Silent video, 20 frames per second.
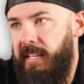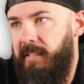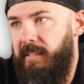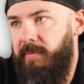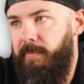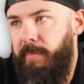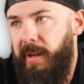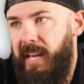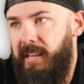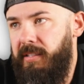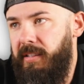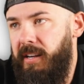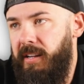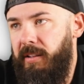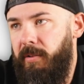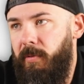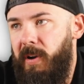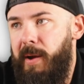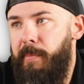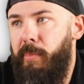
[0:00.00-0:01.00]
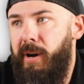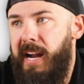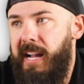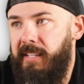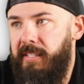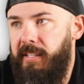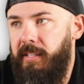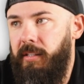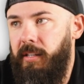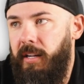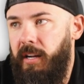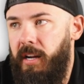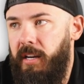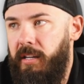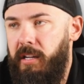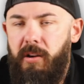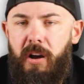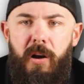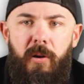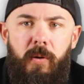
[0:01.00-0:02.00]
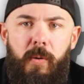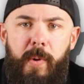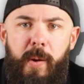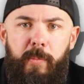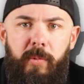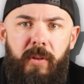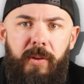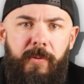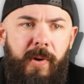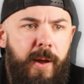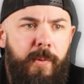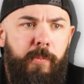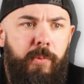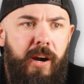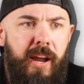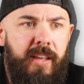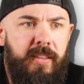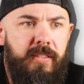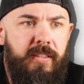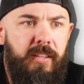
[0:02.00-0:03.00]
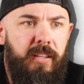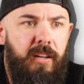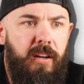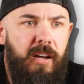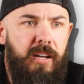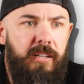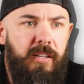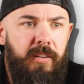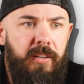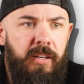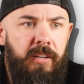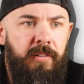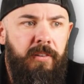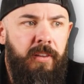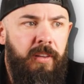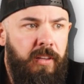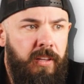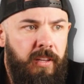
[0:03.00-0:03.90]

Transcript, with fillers: It's based on the Rembrandt silicon. You all remember the Rembrandt silicon, don't you?